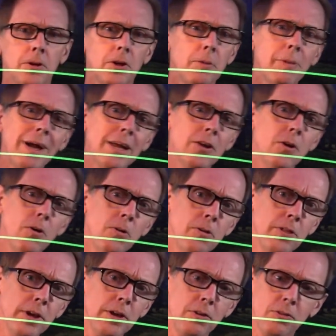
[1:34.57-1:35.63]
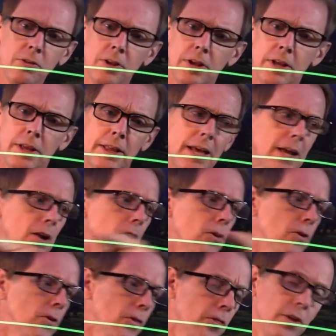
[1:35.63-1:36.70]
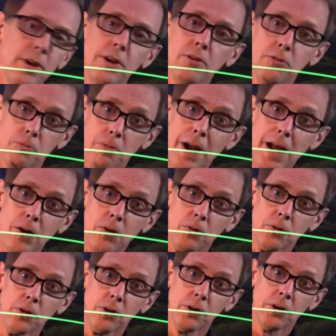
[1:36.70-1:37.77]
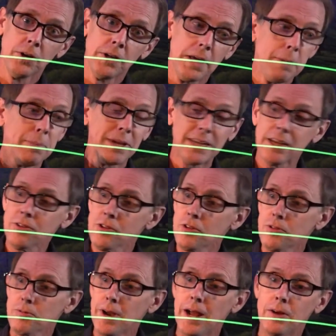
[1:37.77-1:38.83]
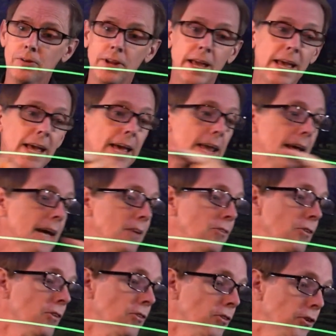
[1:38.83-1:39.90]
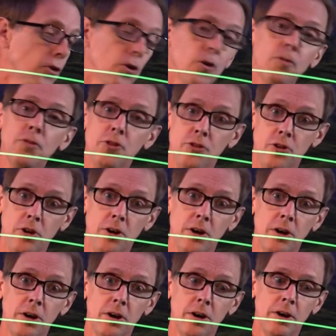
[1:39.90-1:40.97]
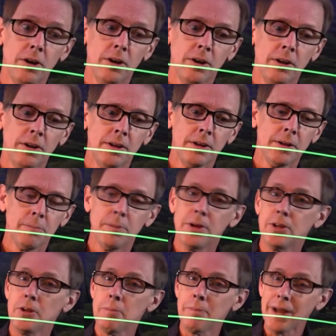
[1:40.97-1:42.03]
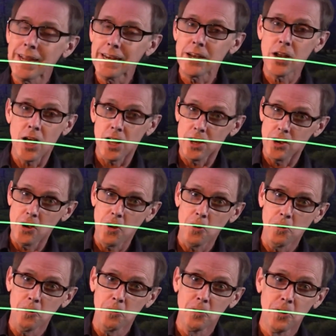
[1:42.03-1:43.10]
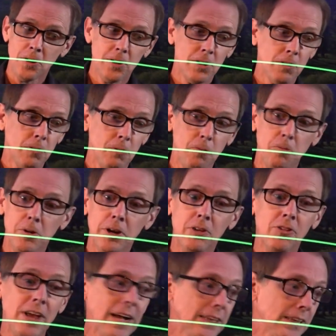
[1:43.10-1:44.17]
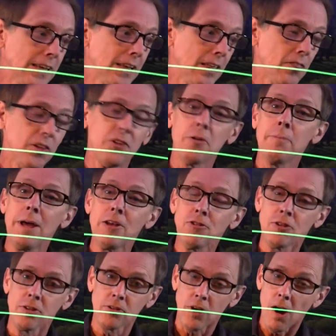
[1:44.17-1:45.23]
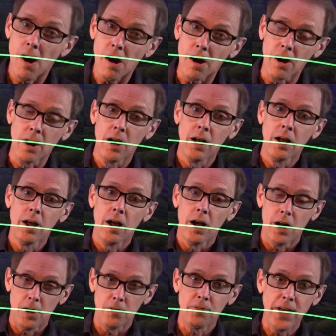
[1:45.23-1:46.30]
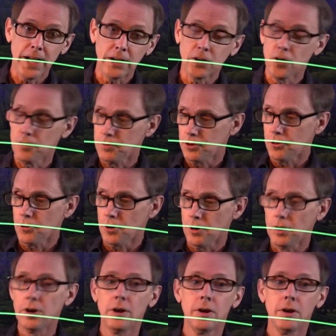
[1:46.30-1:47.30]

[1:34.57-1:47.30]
you might know this, that Earth is round. And because it's round, it has this curvature. But you might not know what exactly the dimensions are of that curvature.